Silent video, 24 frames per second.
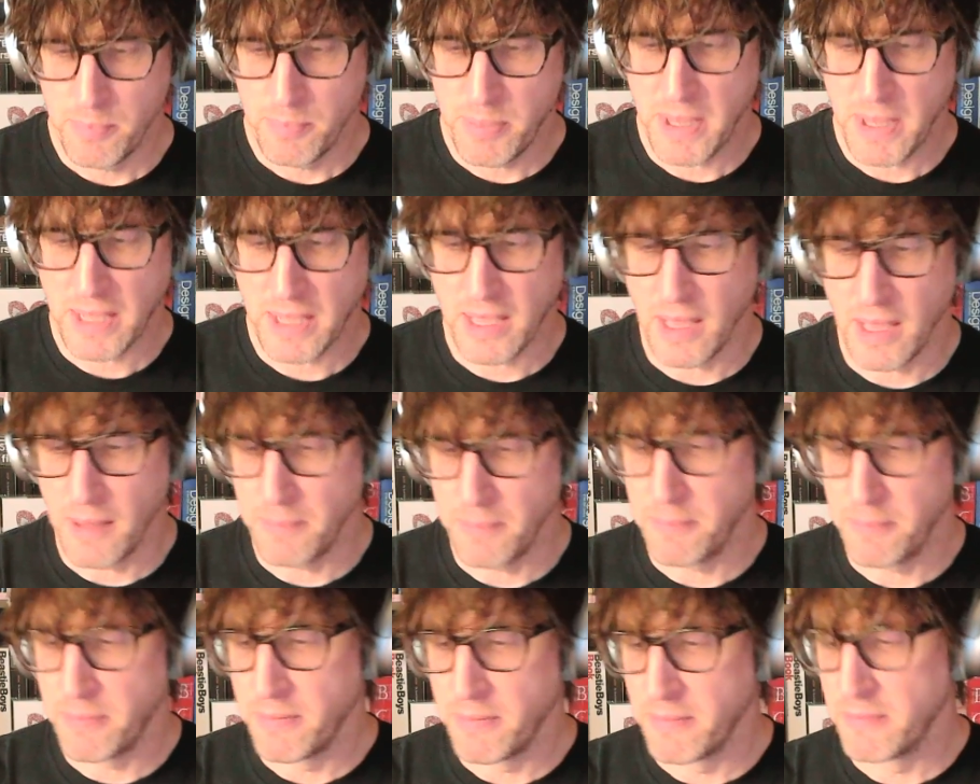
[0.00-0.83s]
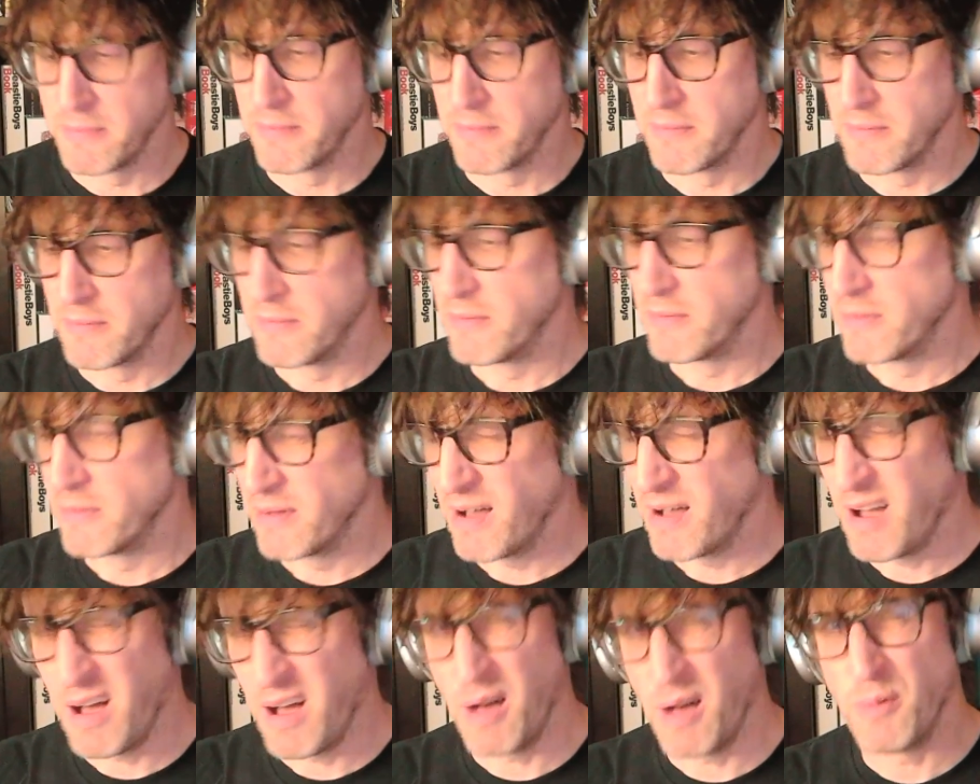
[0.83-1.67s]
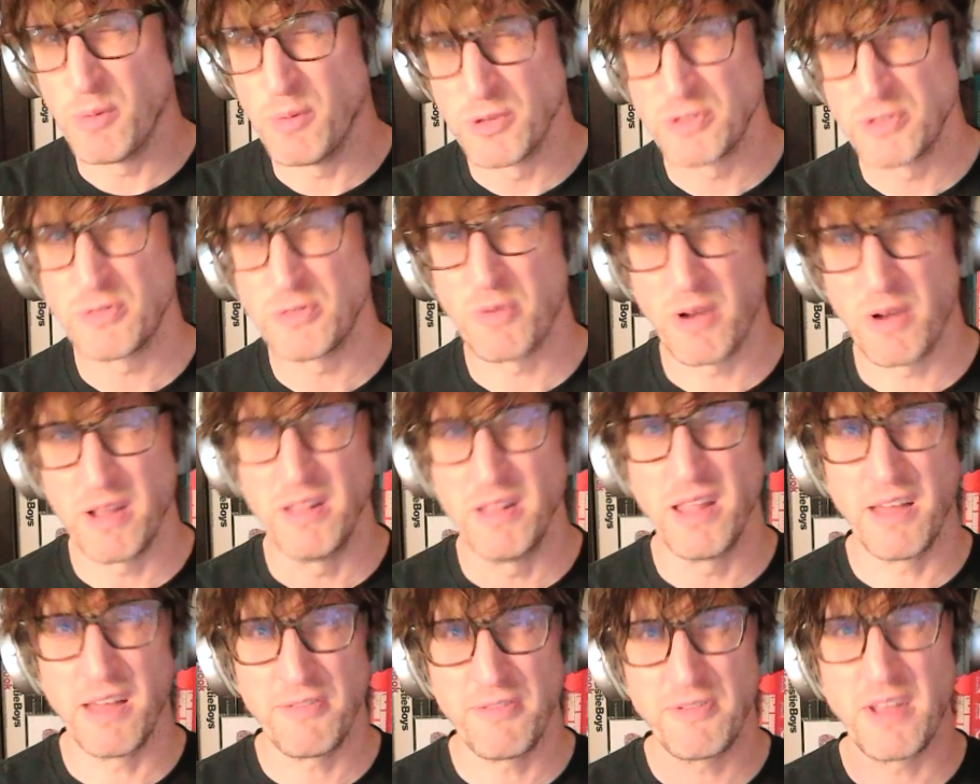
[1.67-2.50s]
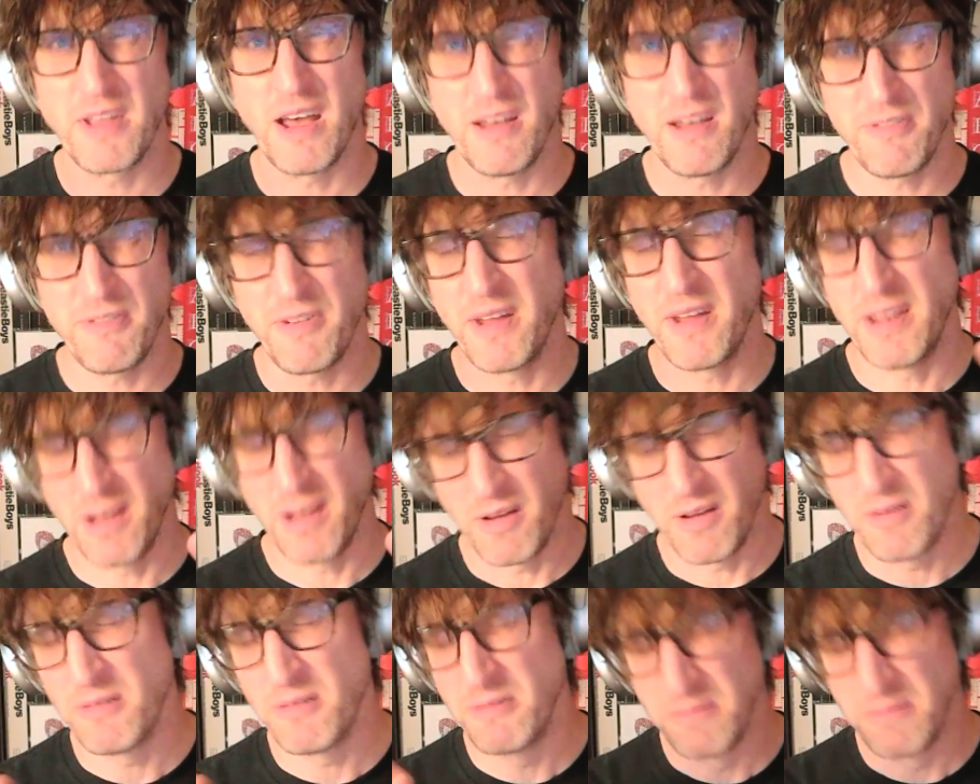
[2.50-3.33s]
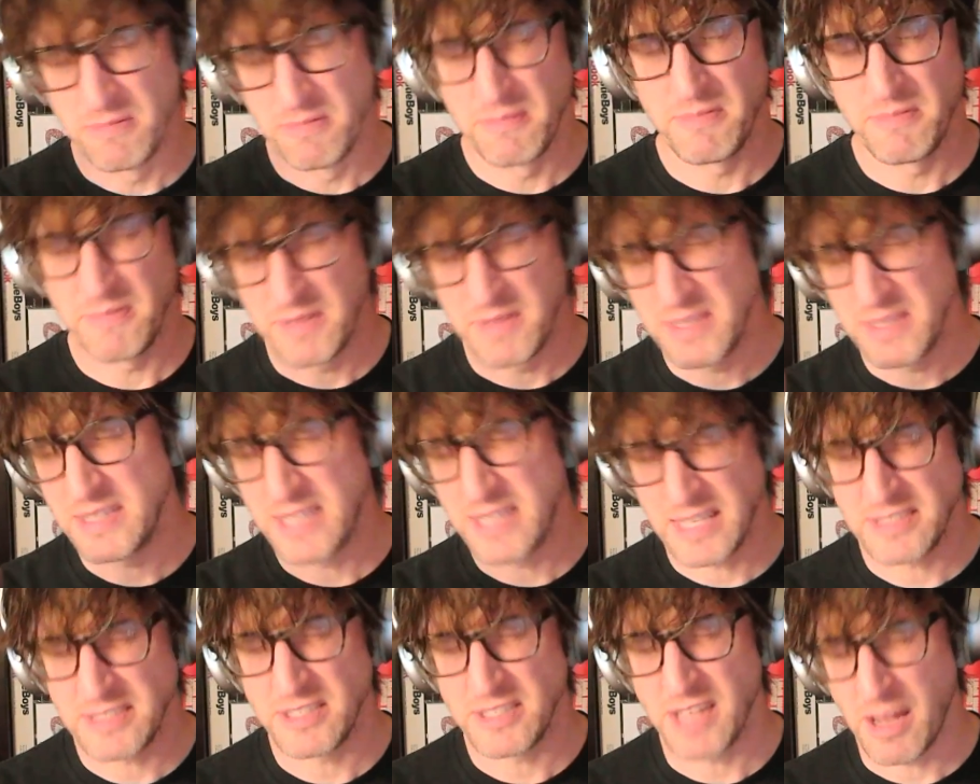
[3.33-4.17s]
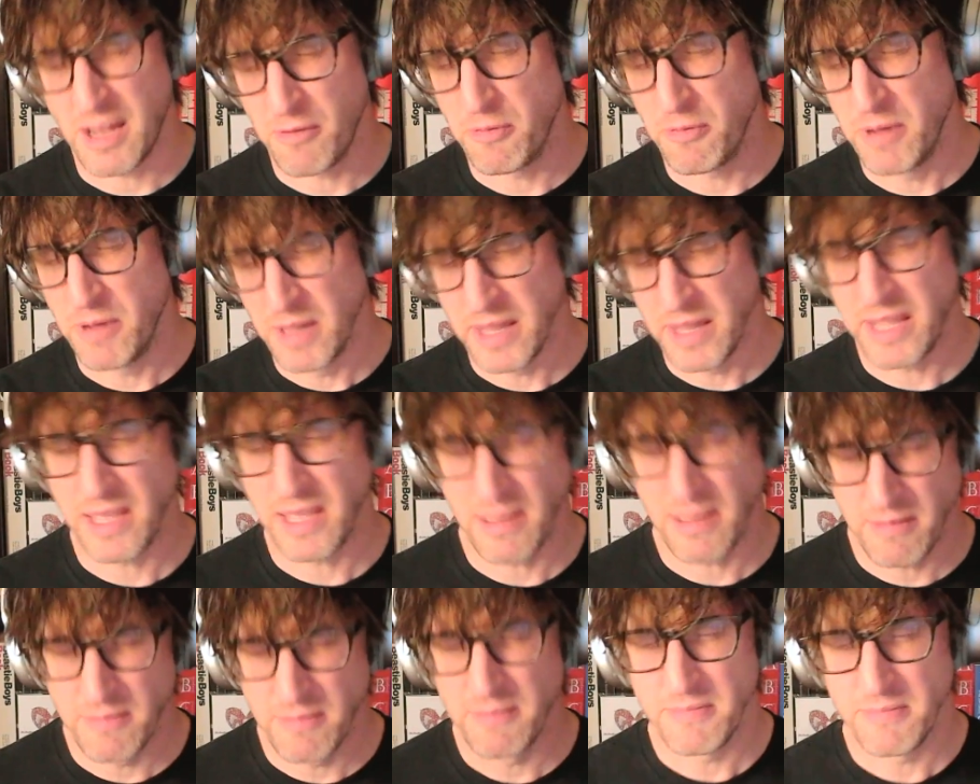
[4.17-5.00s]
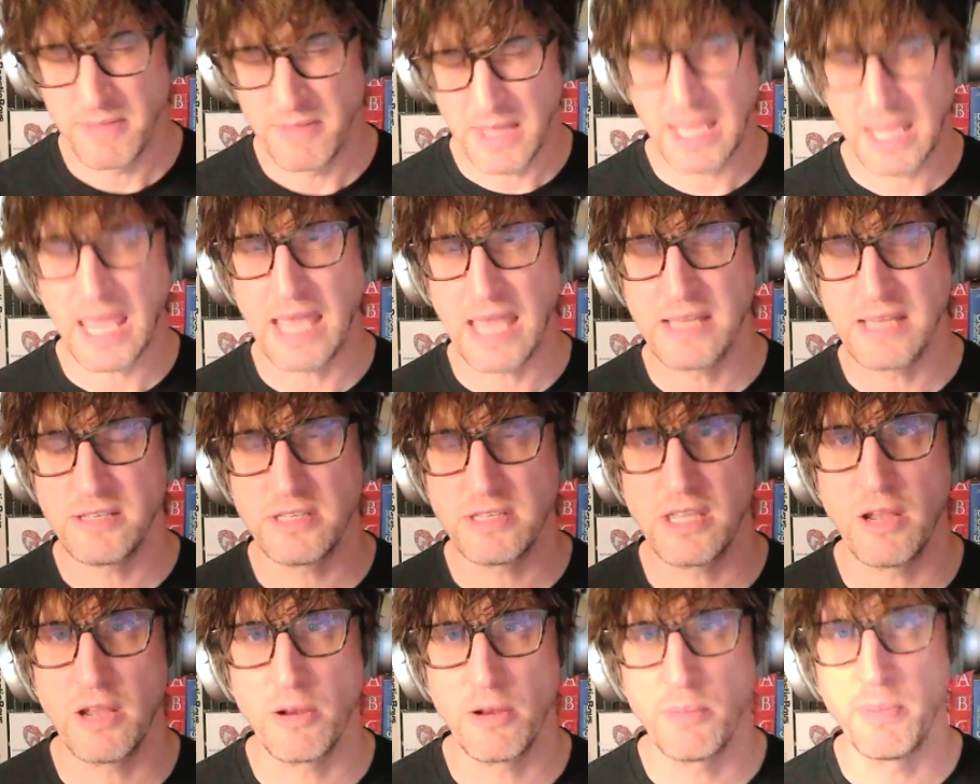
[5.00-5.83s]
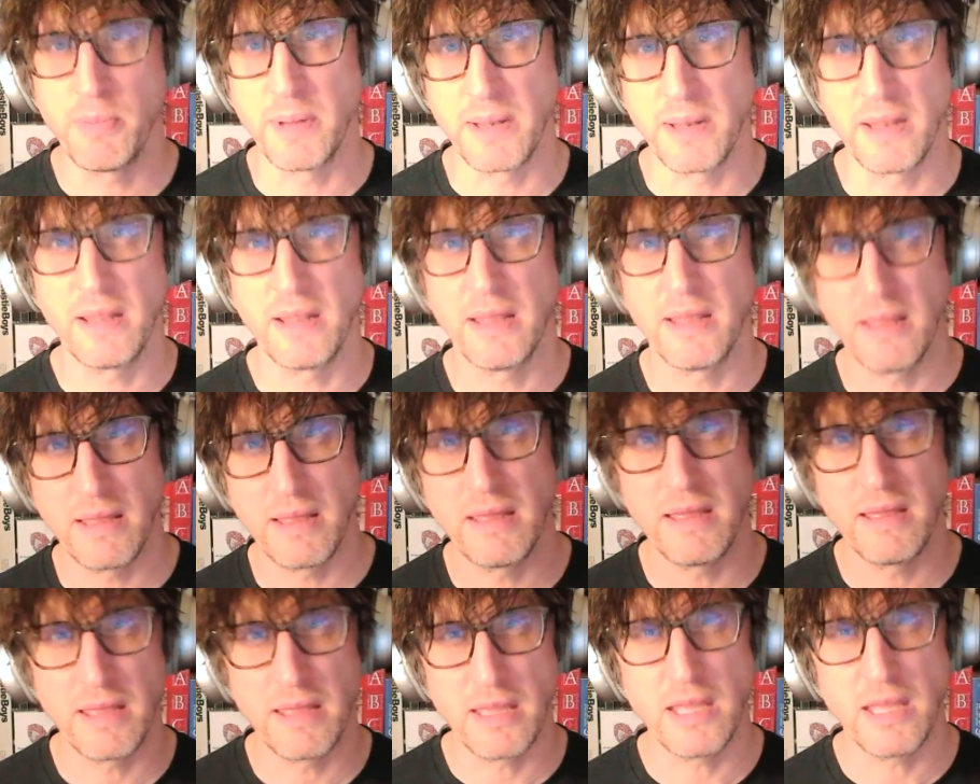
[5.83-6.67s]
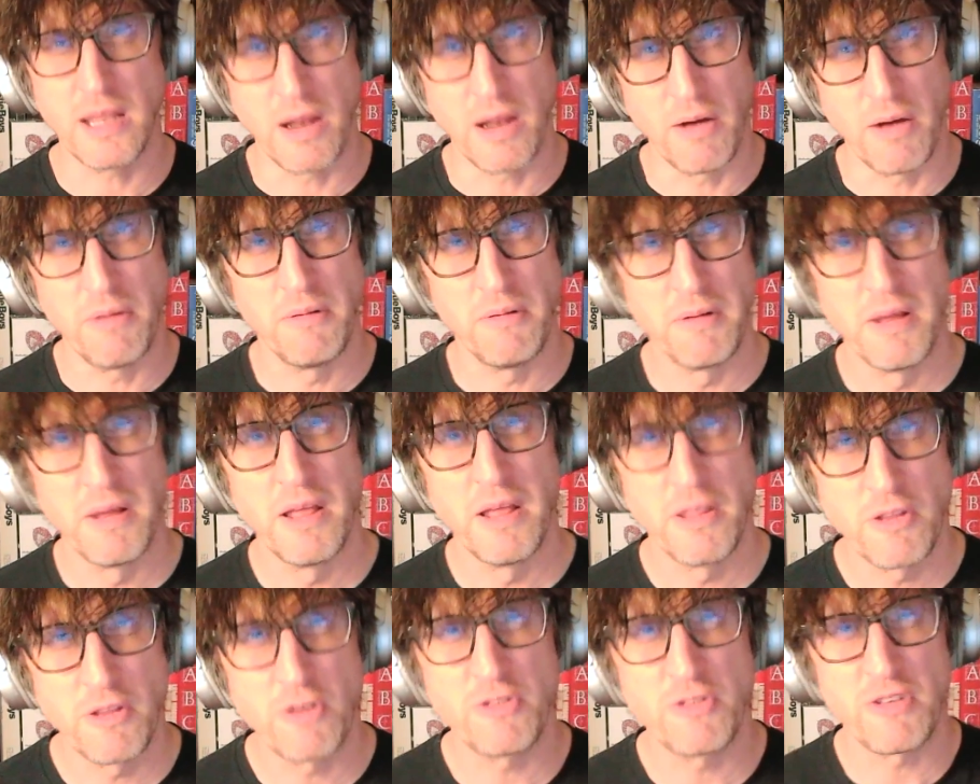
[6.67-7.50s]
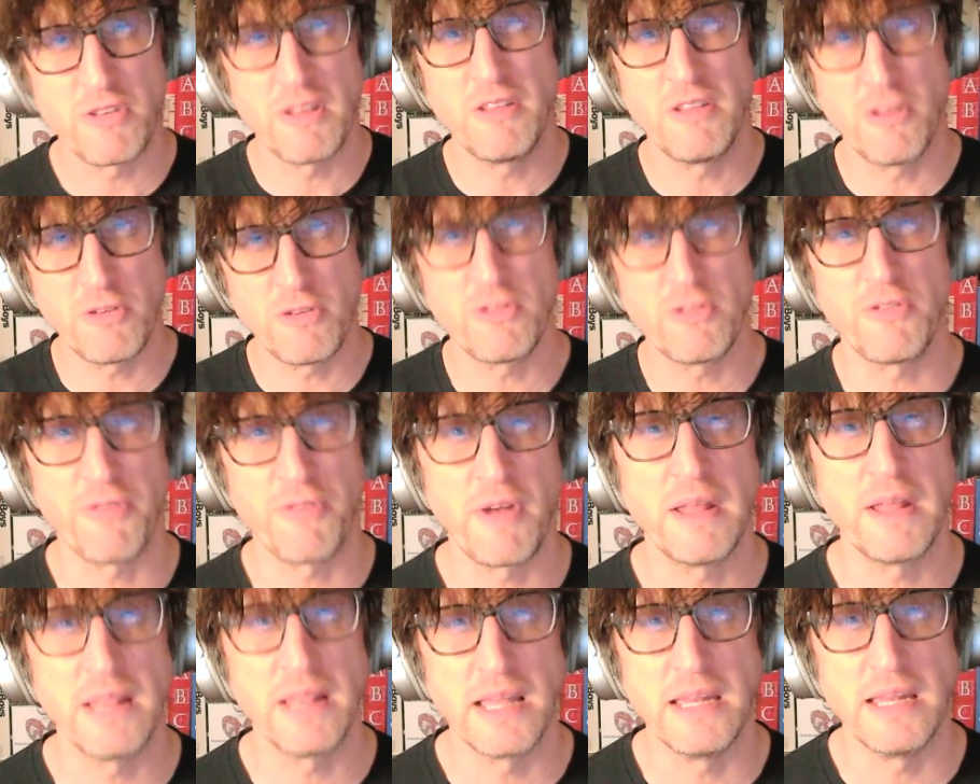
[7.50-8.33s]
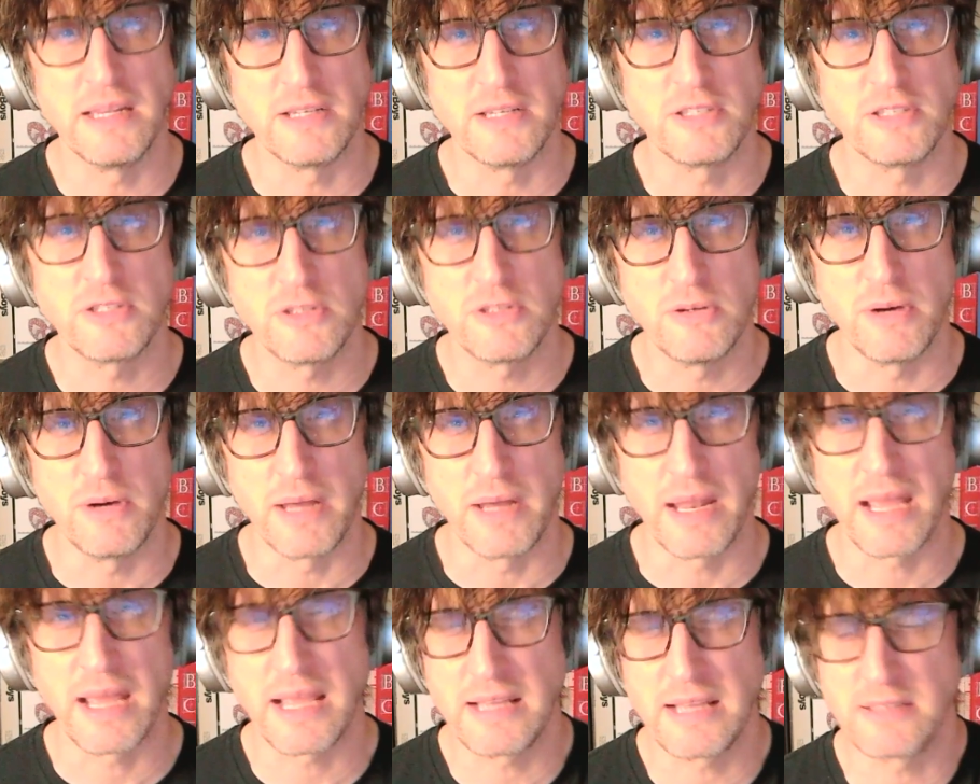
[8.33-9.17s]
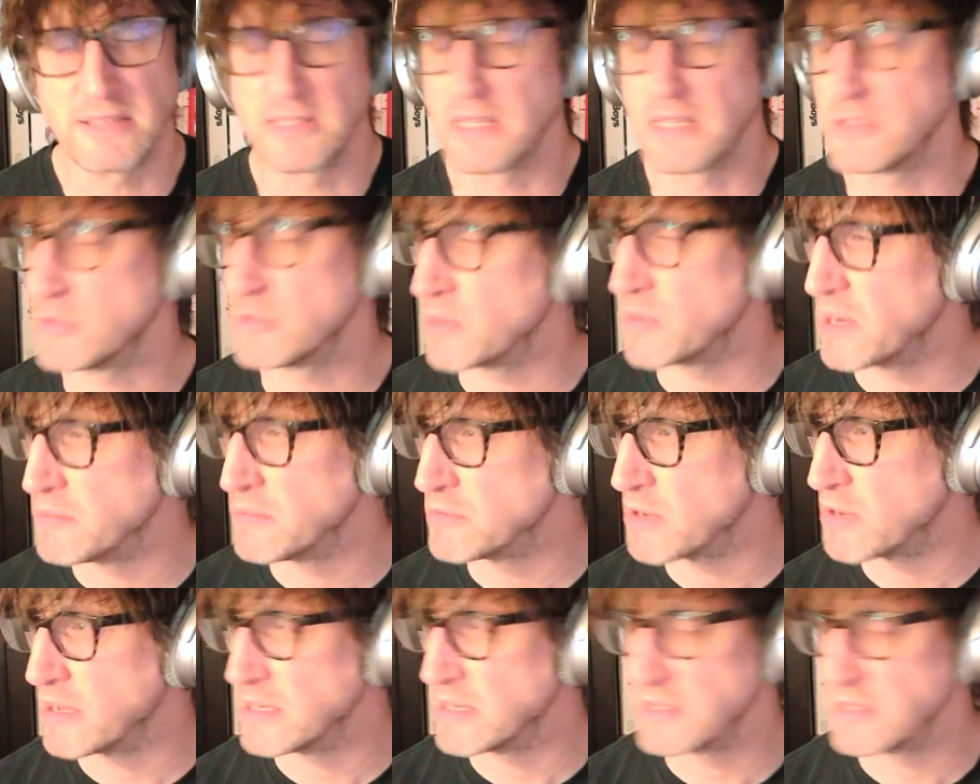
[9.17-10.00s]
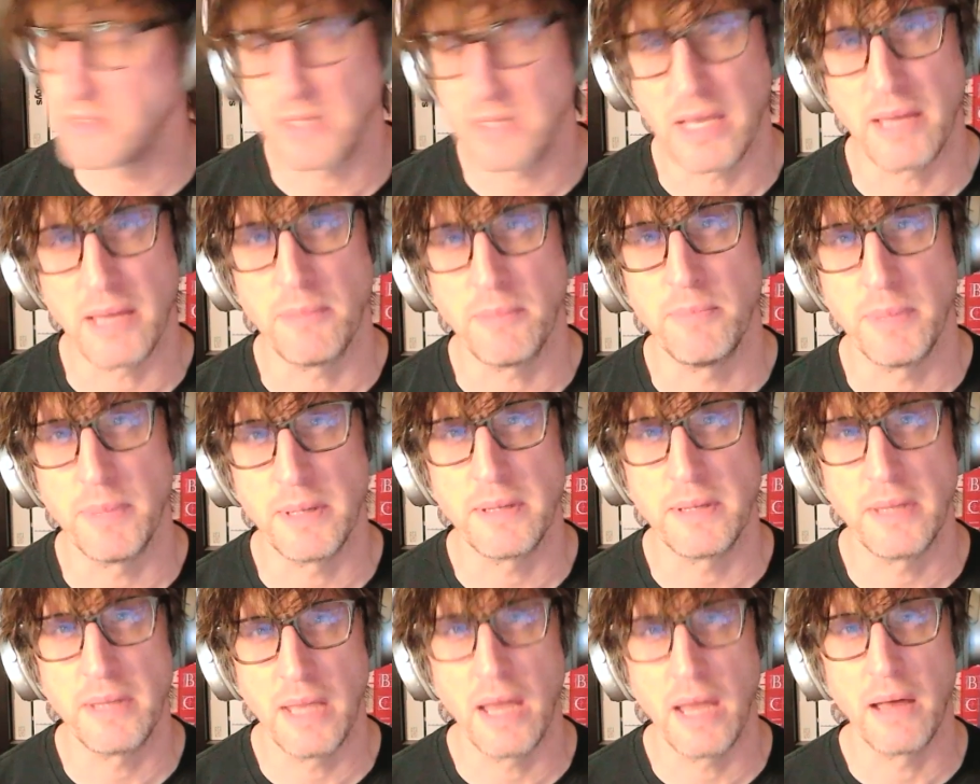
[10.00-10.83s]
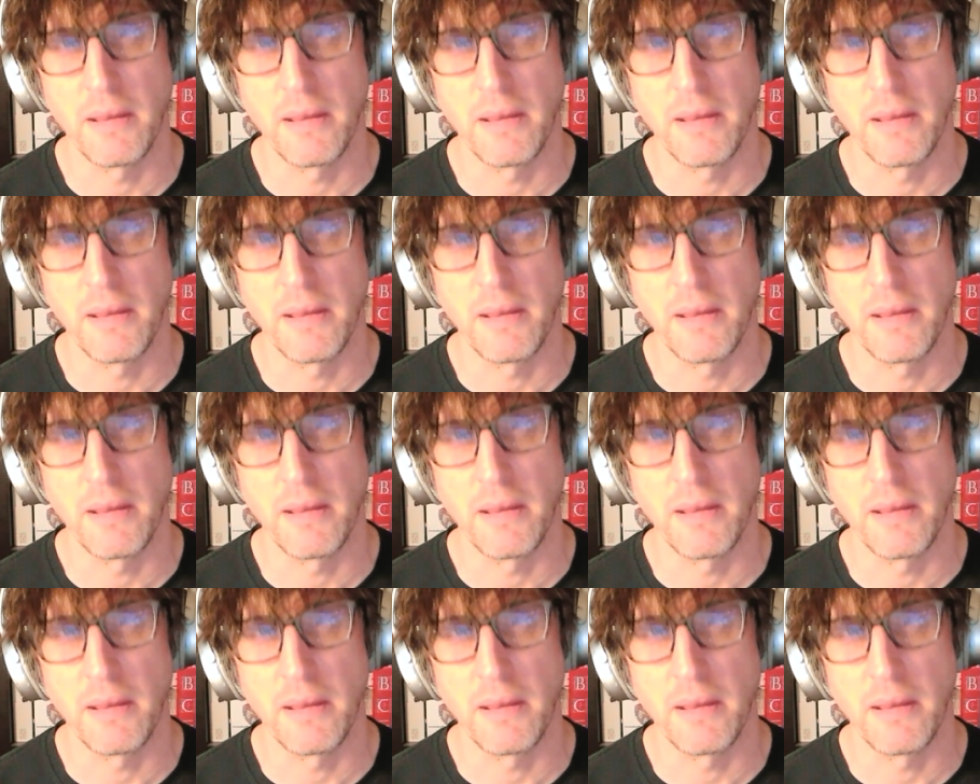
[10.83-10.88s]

pick up almost where you left off. I know that's not really the case here, but there's a friendliness to it. I guess that's what I'm trying to say. But yeah.